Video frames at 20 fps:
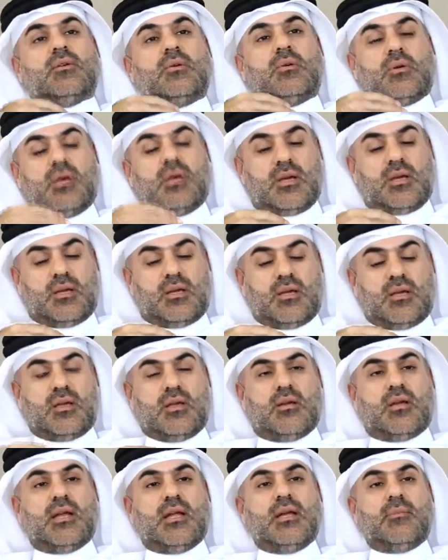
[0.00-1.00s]
okay,
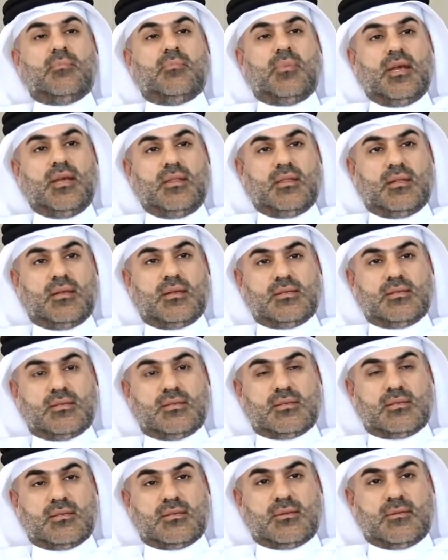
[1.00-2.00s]
you're going to pay
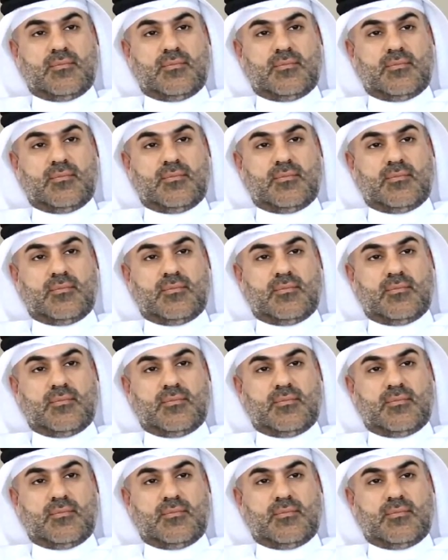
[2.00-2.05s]
this